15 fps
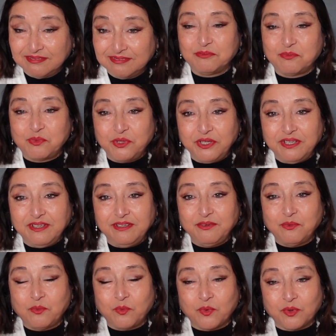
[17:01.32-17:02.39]
We
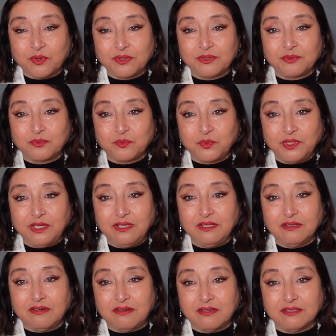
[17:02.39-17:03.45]
work really
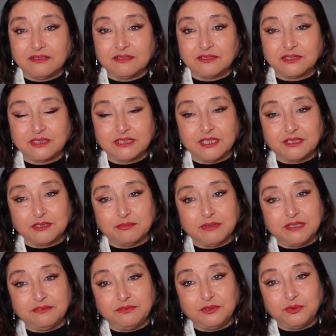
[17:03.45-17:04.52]
hard on ourselves,
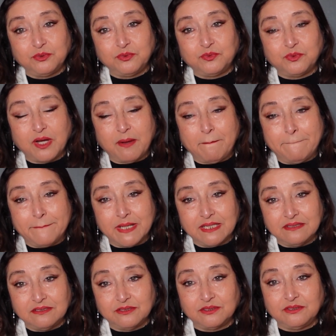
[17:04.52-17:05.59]
but if you
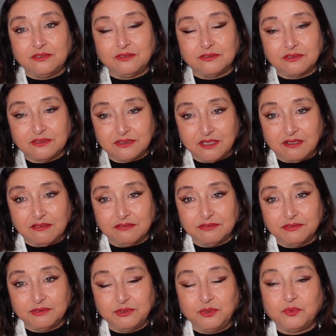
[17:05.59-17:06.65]
abandon
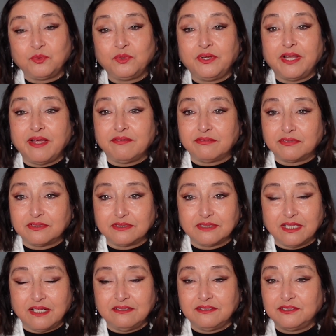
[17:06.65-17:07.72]
yourself, you will never,
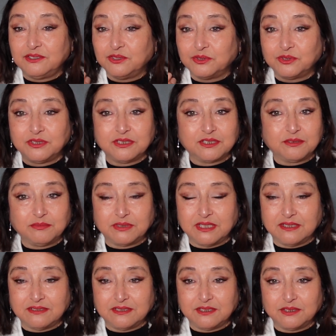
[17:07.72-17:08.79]
under no
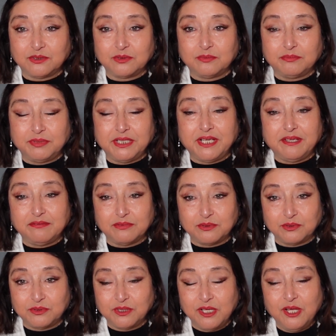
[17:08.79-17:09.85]
circumstances, be
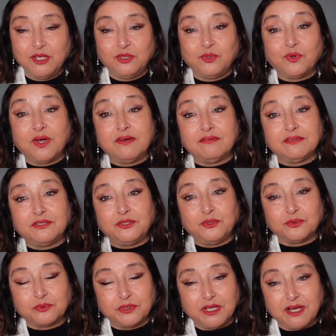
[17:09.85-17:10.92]
able to have a
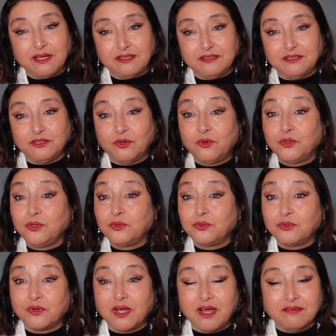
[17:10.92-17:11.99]
new reality. All you're going
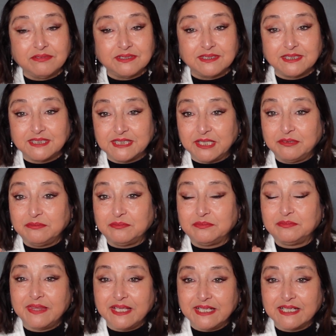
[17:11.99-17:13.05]
to have is the same
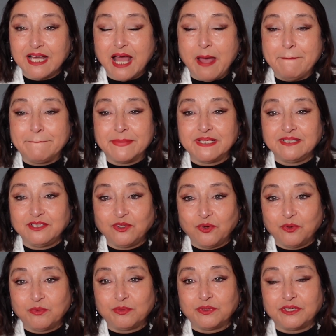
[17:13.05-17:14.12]
thing happening
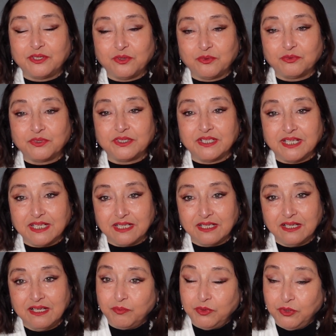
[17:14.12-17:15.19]
over and over again.
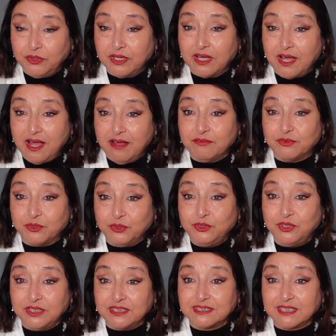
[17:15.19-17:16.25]
You can have
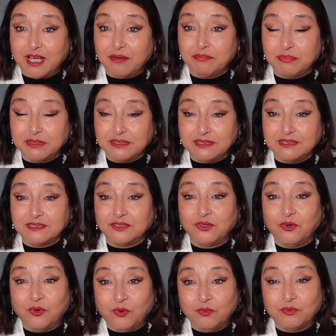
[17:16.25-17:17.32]
good things happening
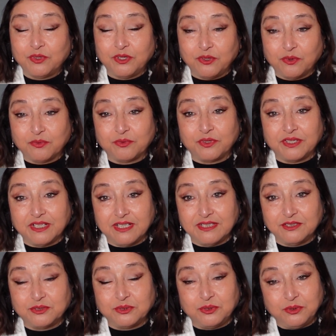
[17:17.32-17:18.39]
over and over
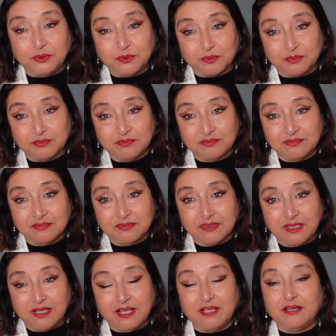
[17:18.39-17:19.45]
again to you,
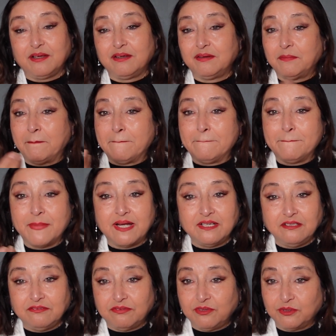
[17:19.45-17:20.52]
like
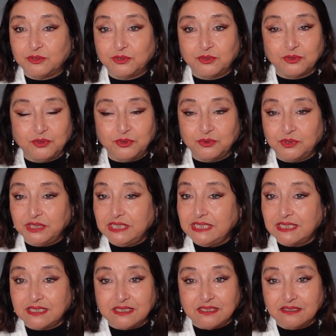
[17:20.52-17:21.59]
money flows to you
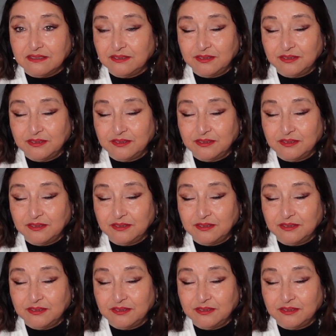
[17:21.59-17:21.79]
easy.